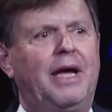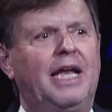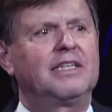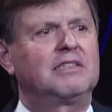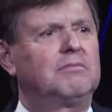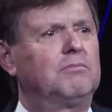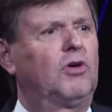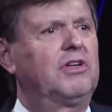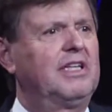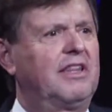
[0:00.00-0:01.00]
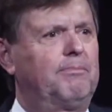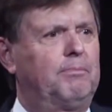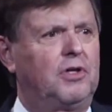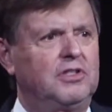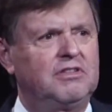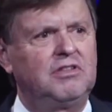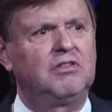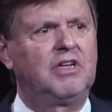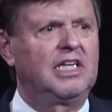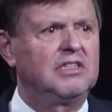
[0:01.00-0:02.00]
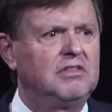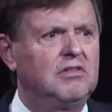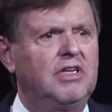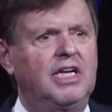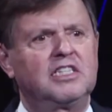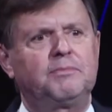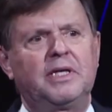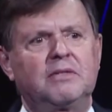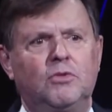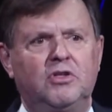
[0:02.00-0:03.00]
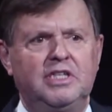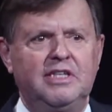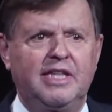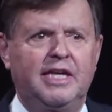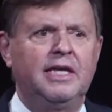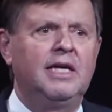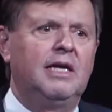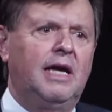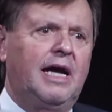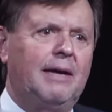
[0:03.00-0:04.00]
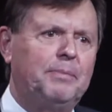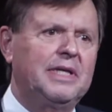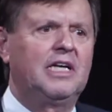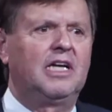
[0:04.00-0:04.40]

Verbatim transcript: we had great outcomes, we had very predictable outcomes. But